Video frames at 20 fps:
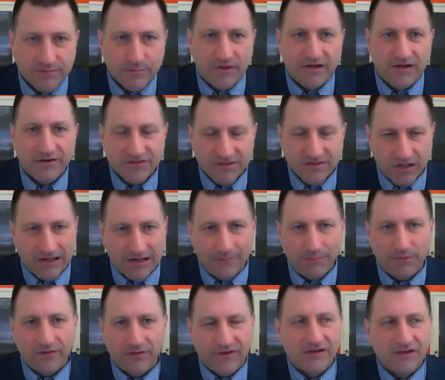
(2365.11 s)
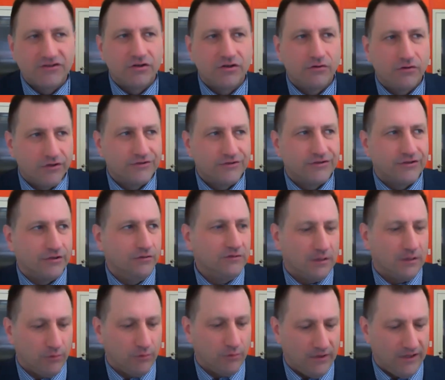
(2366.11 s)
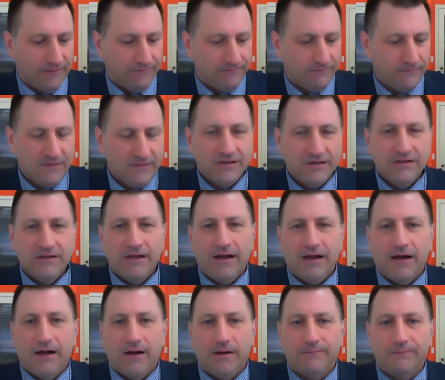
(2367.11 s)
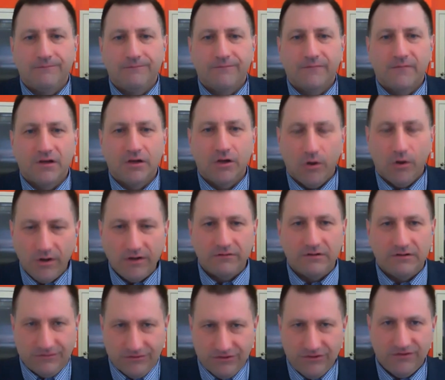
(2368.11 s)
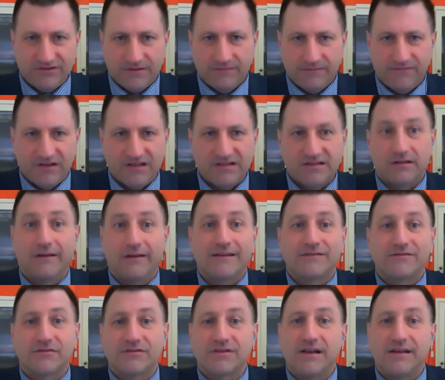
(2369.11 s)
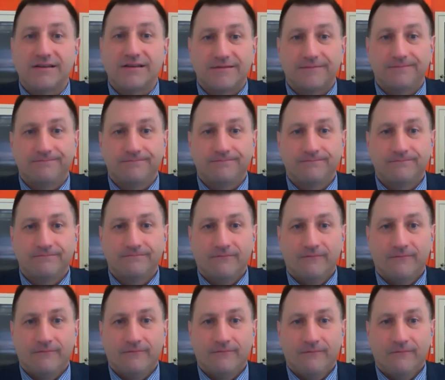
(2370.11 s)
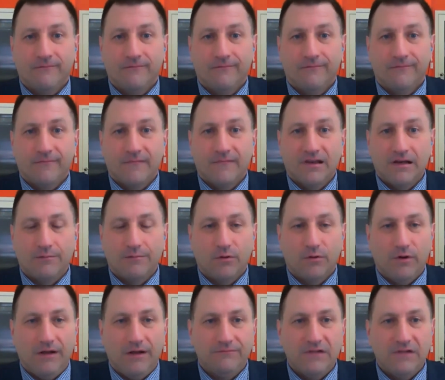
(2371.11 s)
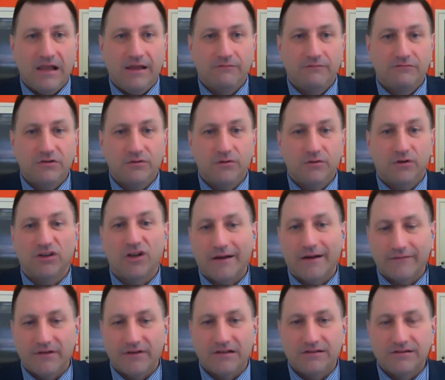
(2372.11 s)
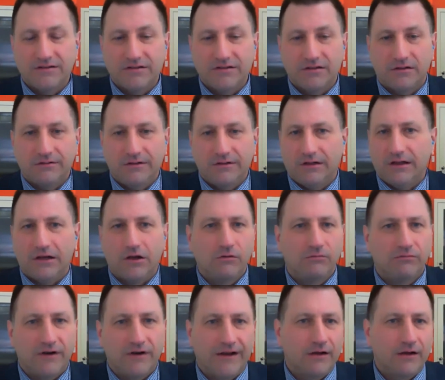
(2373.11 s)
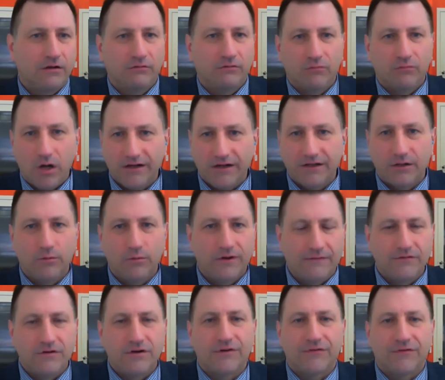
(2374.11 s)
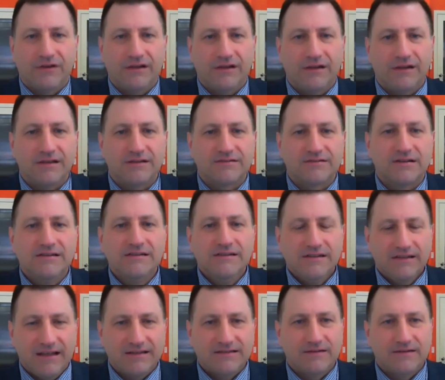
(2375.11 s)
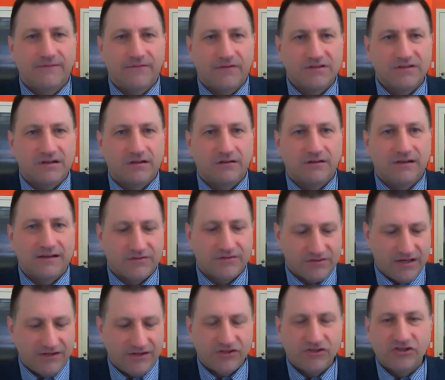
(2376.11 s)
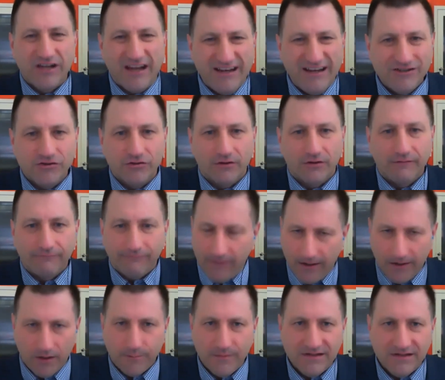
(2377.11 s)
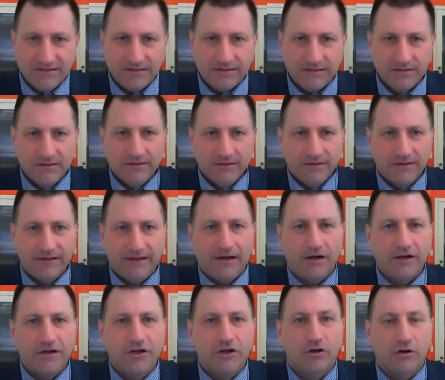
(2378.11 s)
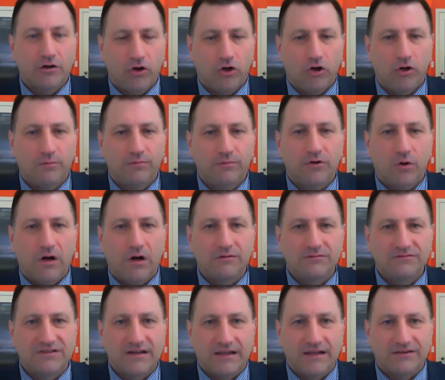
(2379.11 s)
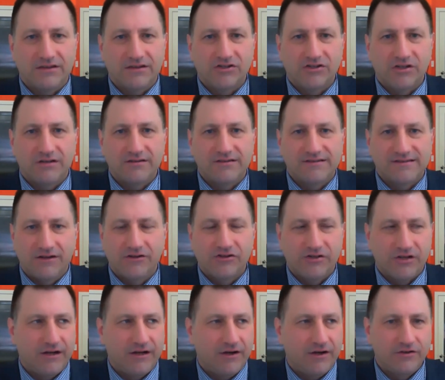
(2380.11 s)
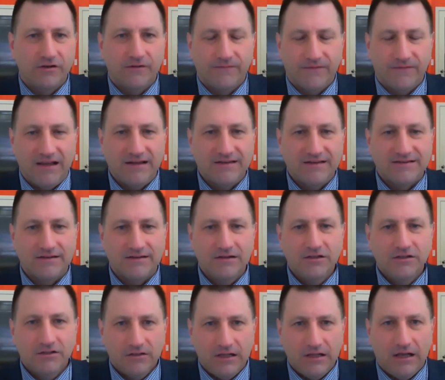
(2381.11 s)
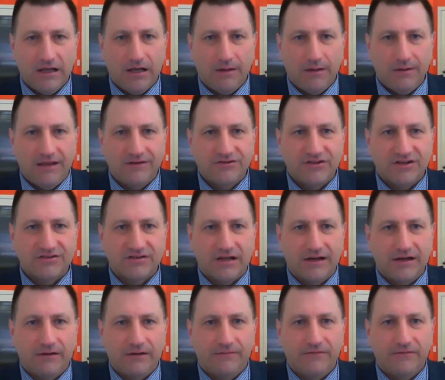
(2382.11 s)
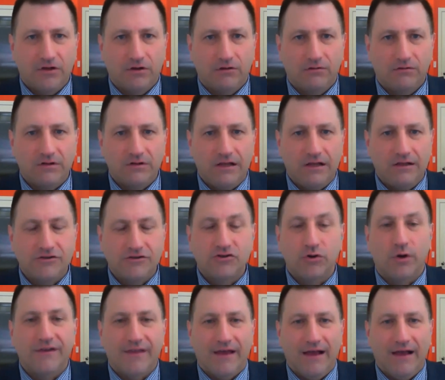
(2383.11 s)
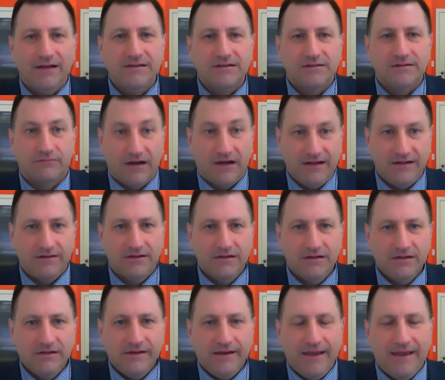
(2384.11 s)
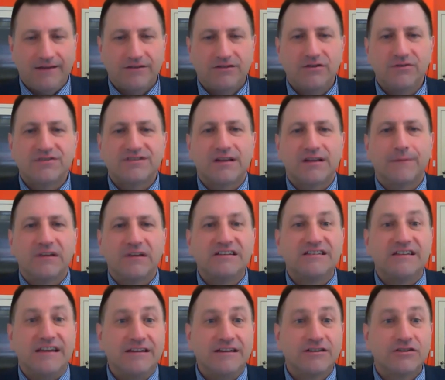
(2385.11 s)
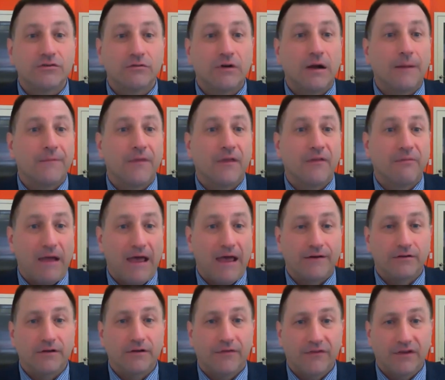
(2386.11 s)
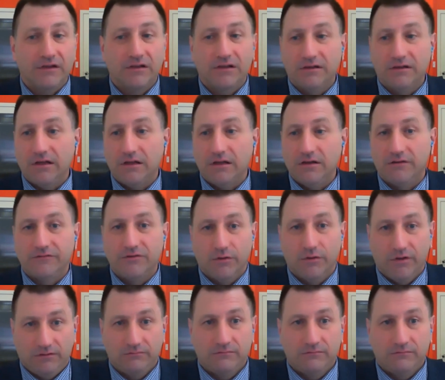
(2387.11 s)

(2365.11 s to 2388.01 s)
But here's a couple of things you could do. Number one, go and do some physical exercise. Number one, and do a lot of it until, go running, go walking, whatever your thing is, get some physical exercise, change your environment, get out of your home, go out and get the sunshine on your face, and just kind of, enjoy that, right? And do something to interrupt the pattern of thinking that you're doing.